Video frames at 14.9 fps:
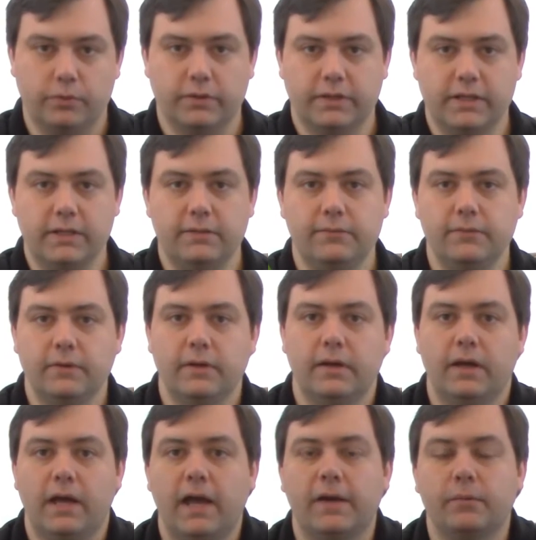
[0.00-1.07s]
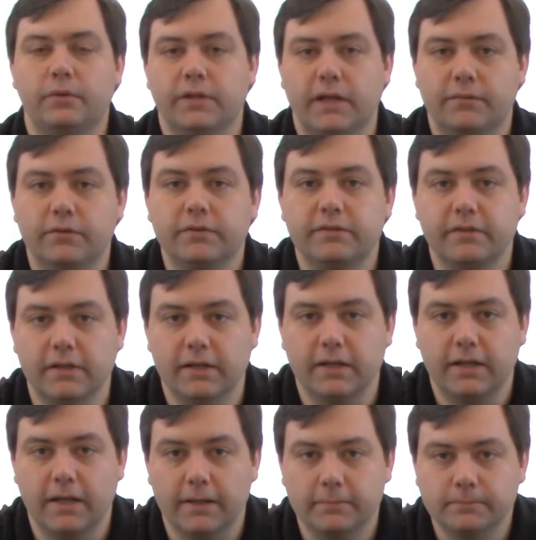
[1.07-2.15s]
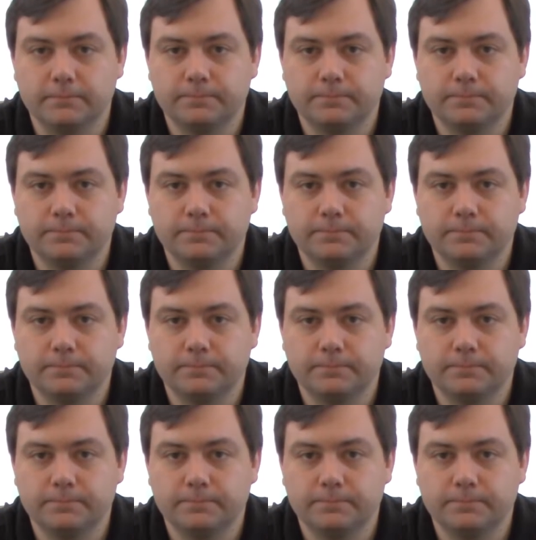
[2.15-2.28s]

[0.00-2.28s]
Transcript: will leave and we'll never see it again.